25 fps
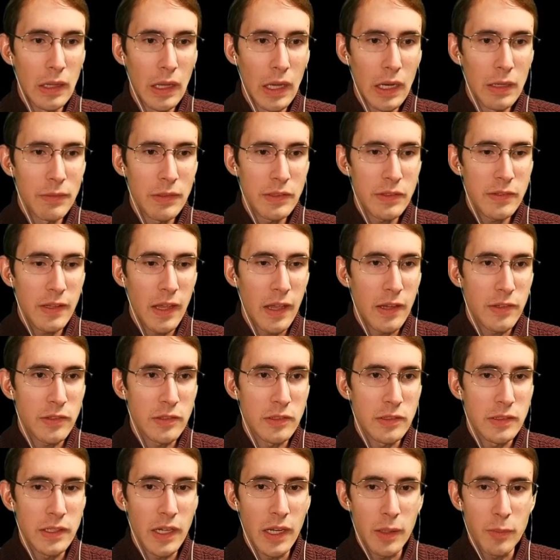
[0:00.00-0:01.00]
A lot of
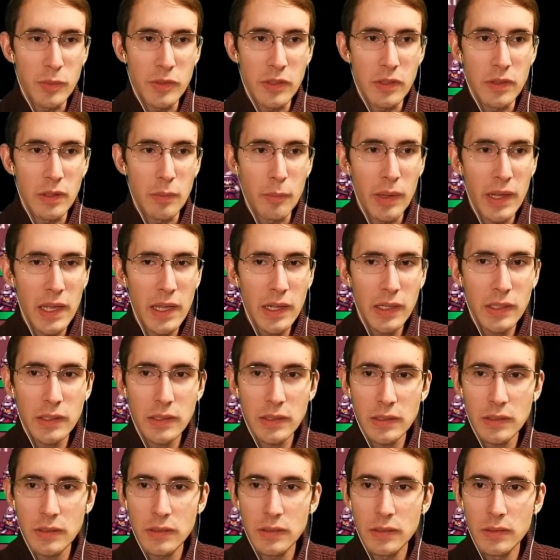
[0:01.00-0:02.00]
assassin types in the back.
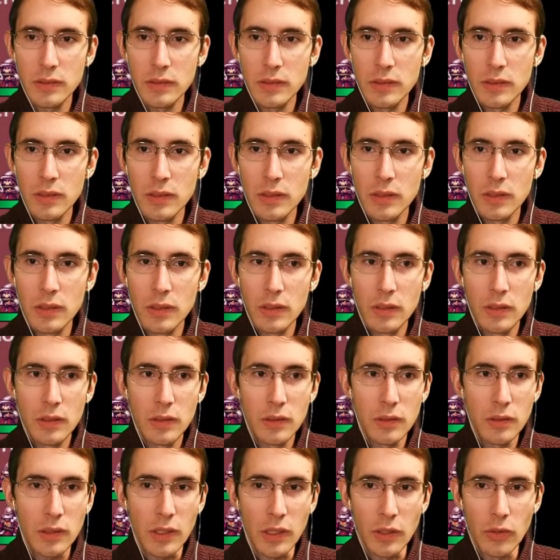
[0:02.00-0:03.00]

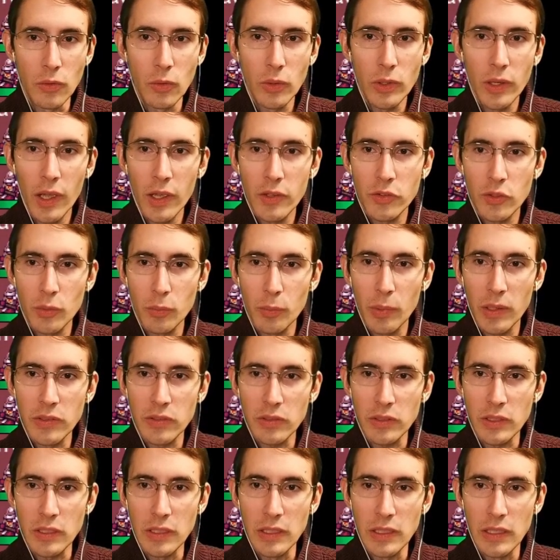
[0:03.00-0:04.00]
Okay, you guys are
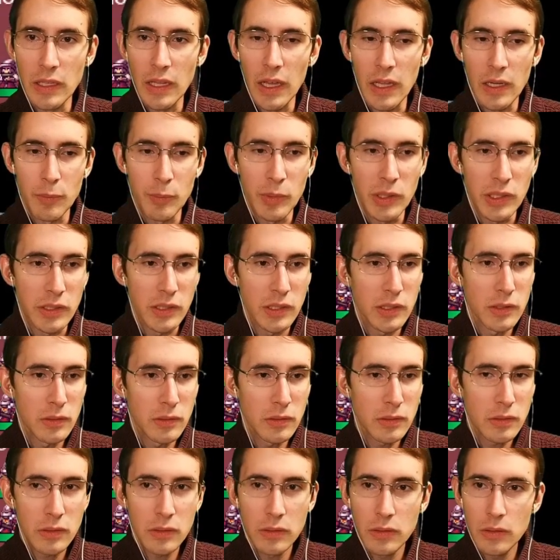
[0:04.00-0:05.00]
basically not a big
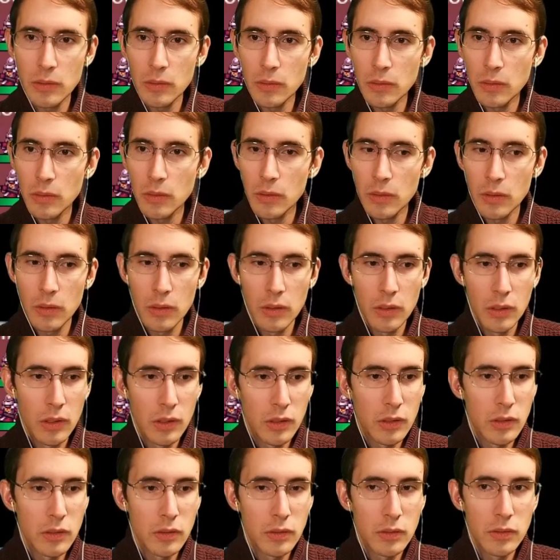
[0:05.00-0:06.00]
deal.
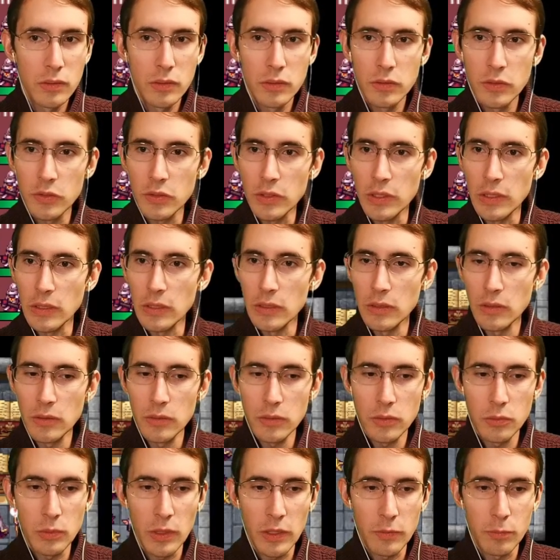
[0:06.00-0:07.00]
Still,
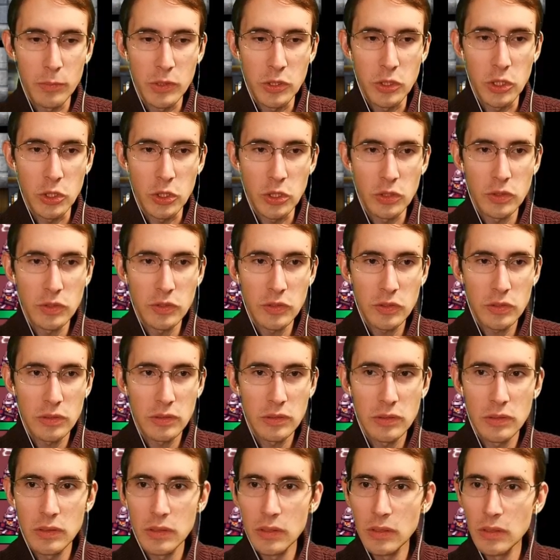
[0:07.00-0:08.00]
we have
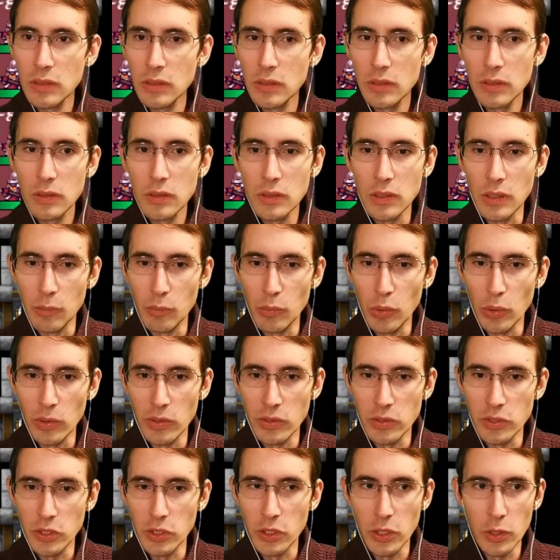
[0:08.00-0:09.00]
magicians.
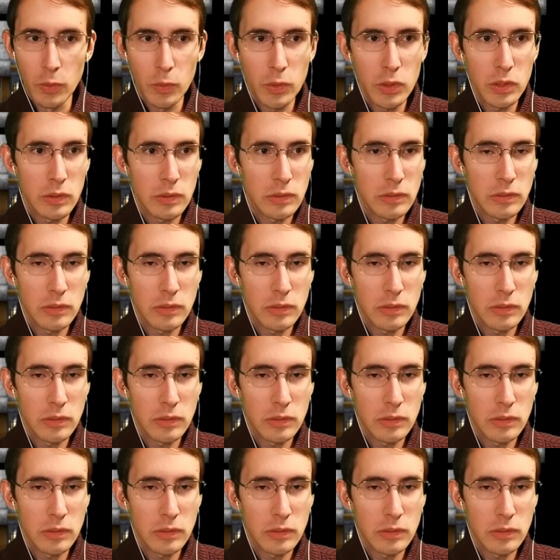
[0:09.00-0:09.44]
Important to note.